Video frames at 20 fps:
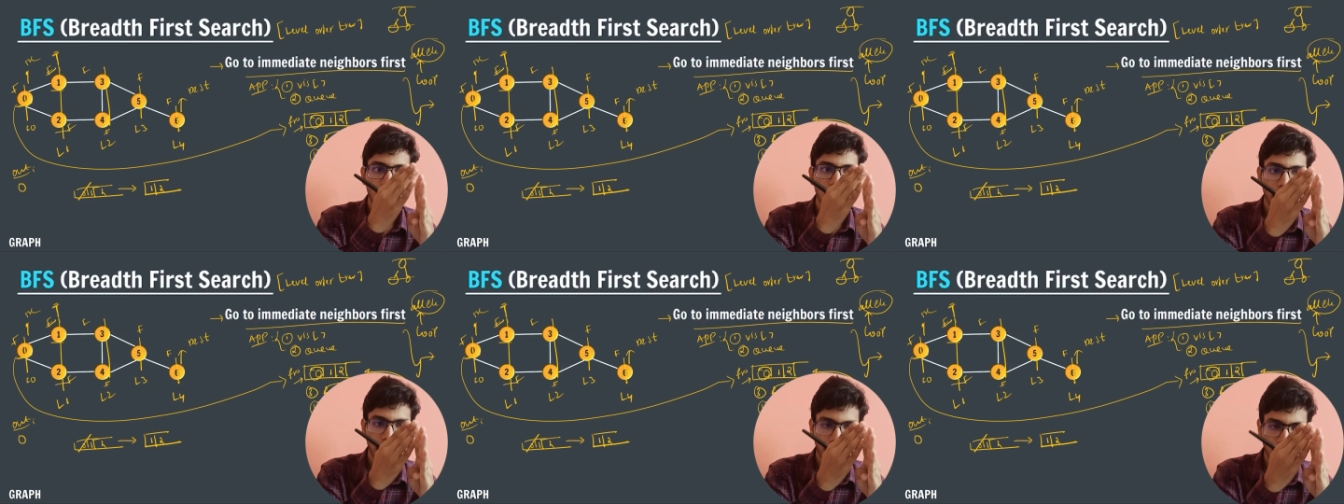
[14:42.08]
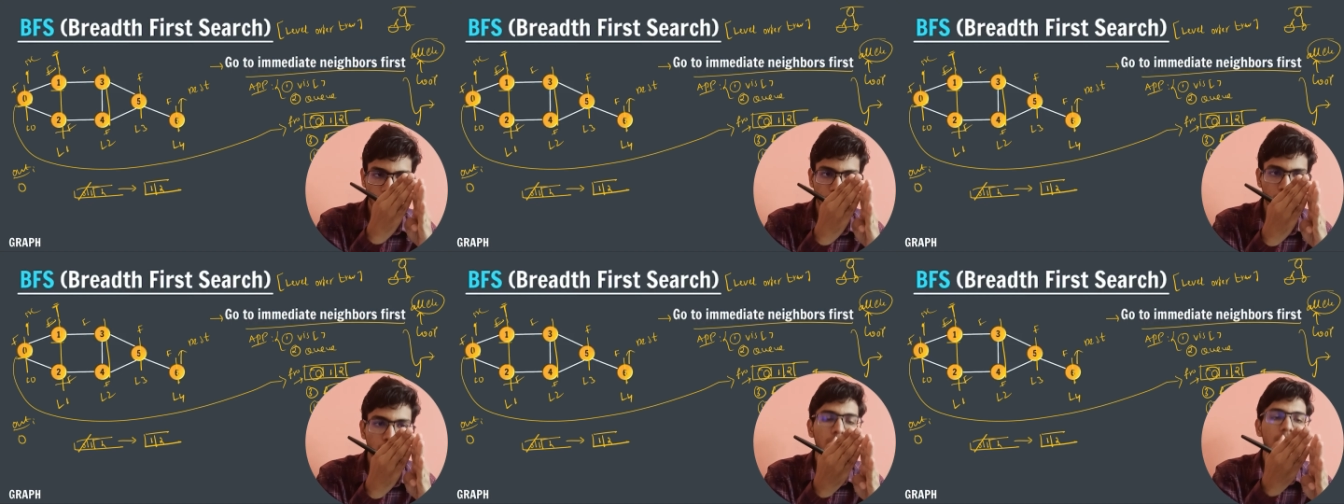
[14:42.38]

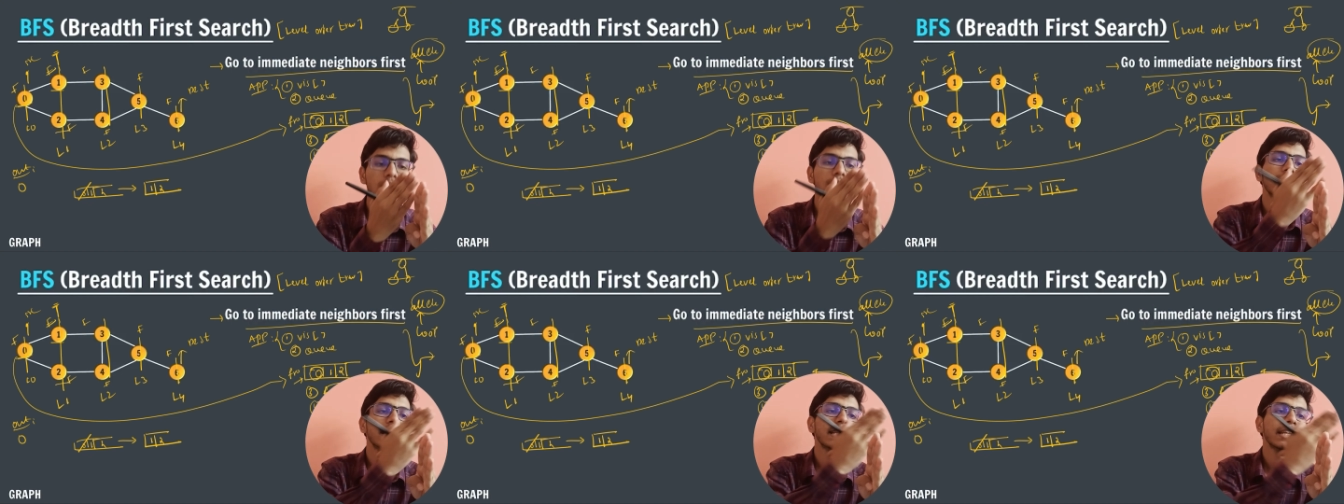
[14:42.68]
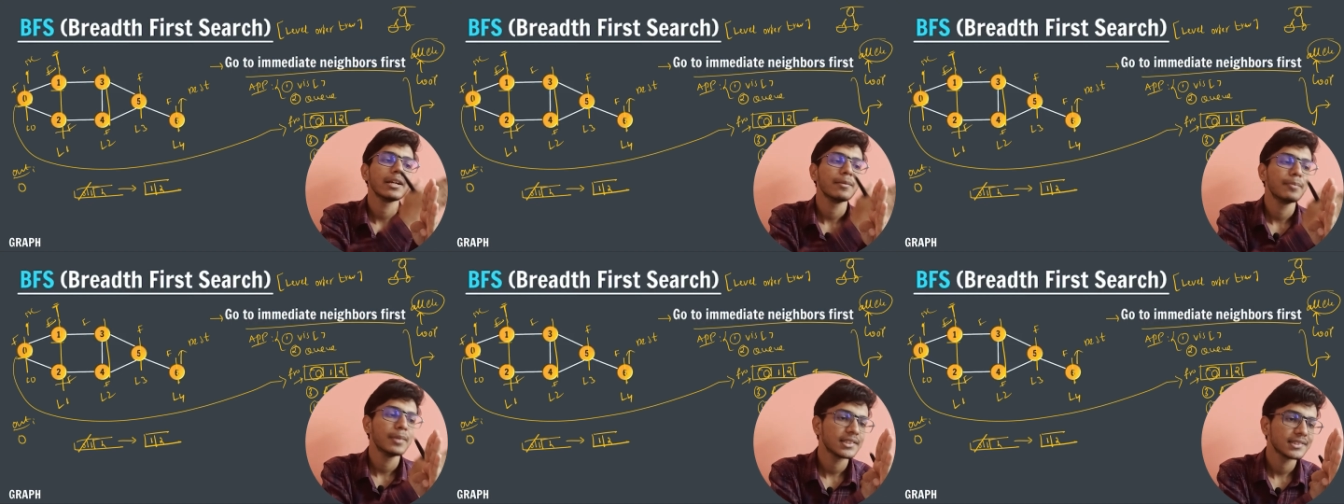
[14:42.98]
node the
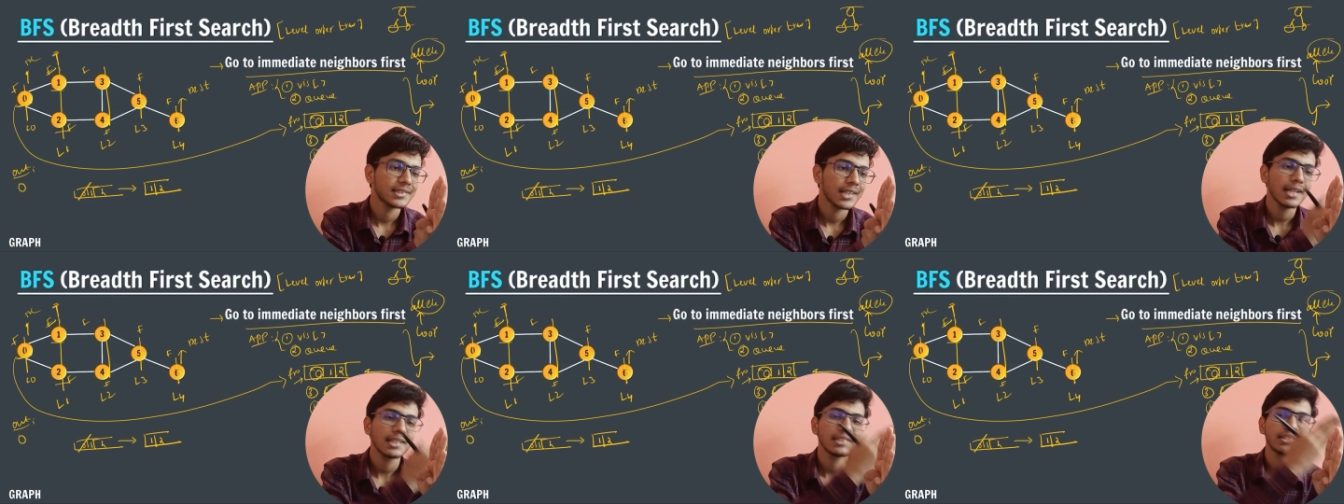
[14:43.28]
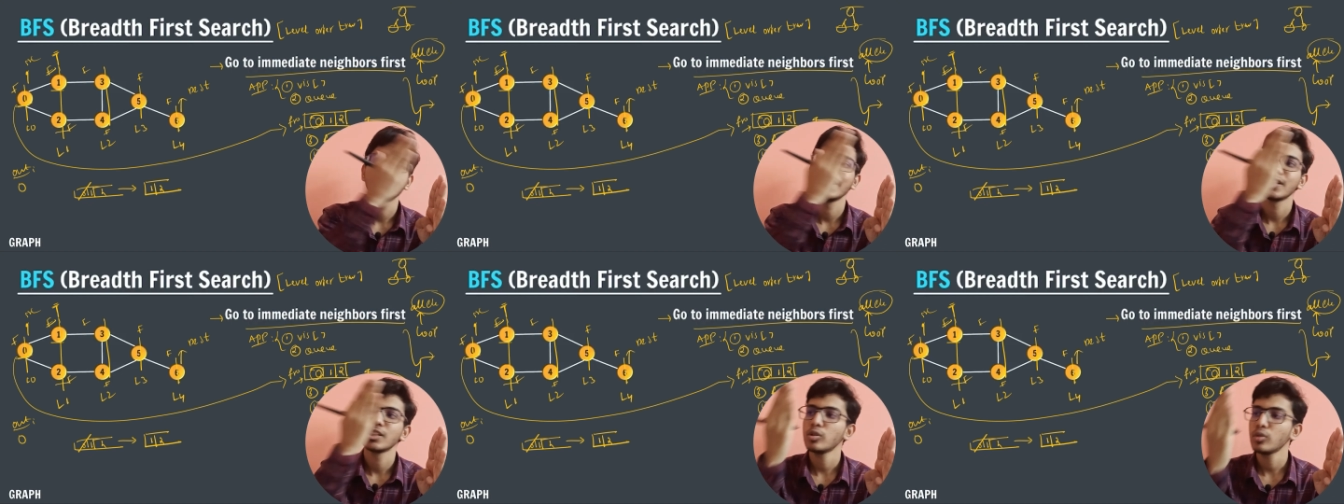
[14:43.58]
neighbors are
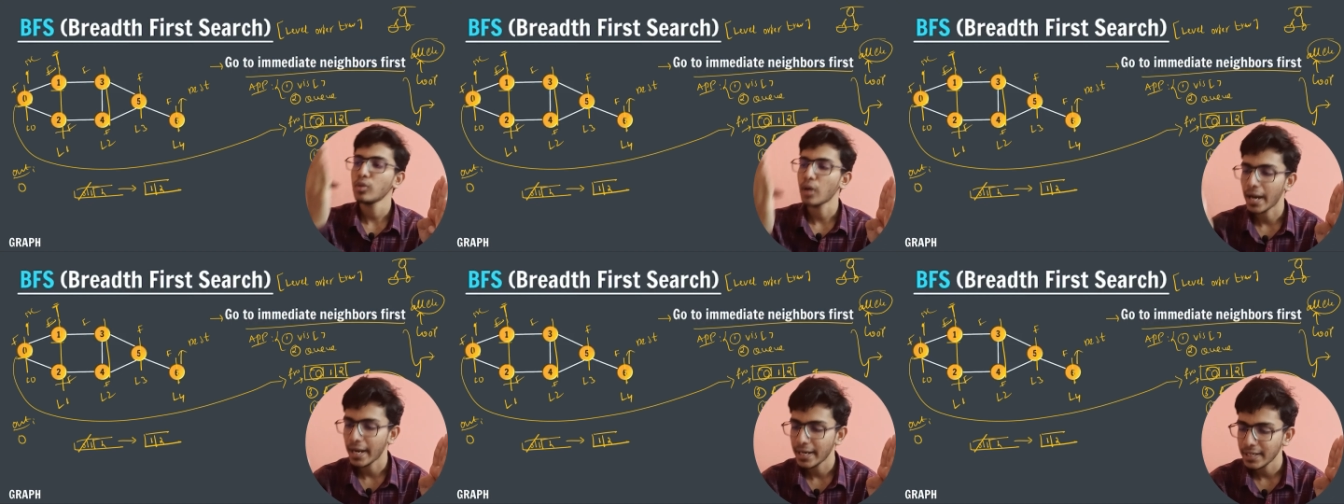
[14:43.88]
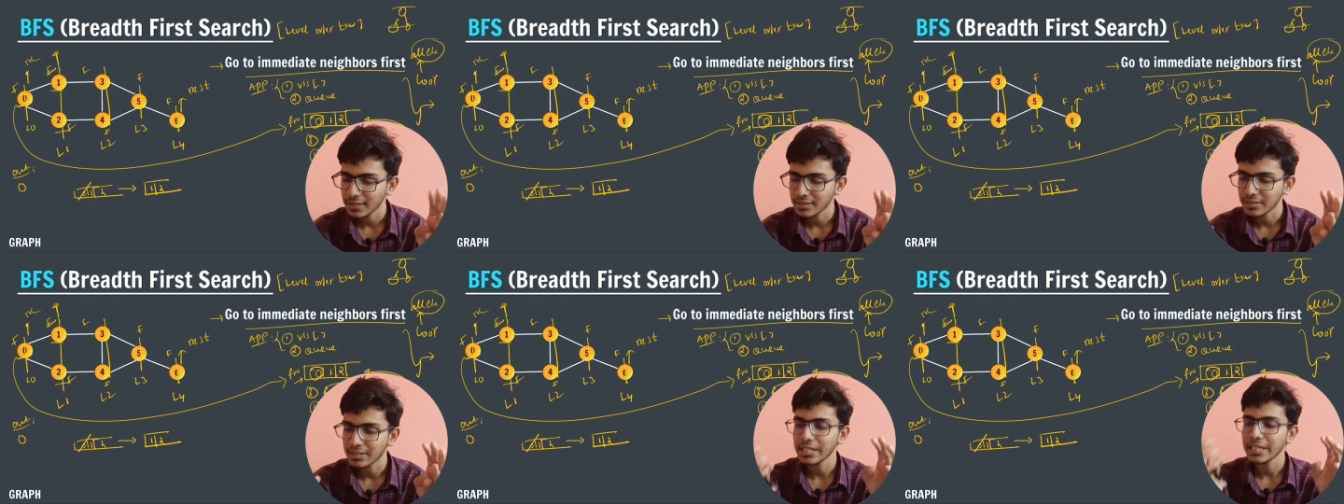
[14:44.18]
0
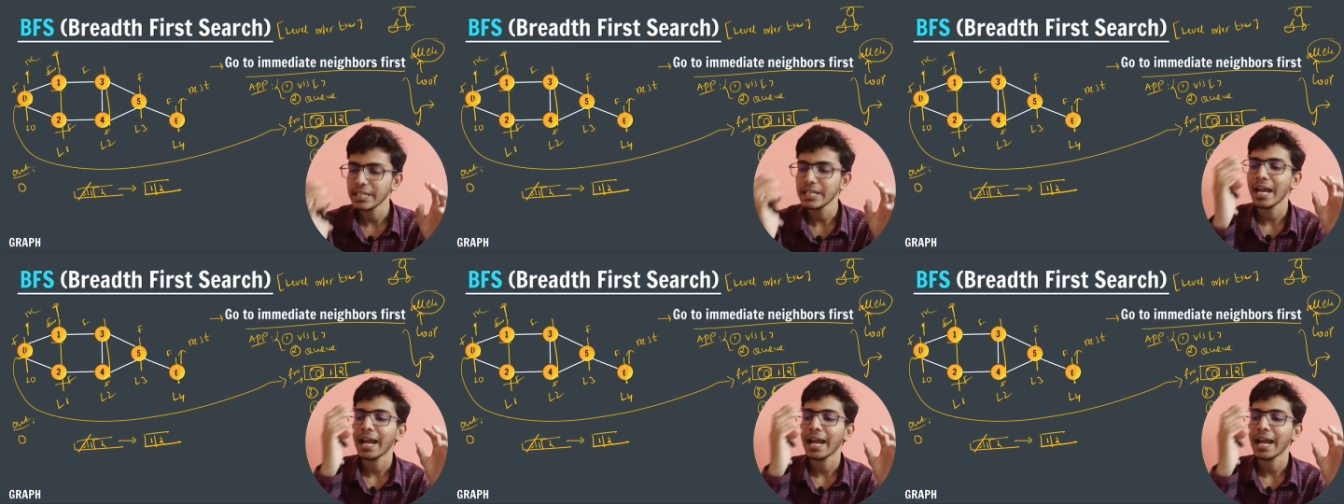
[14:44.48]
and 3,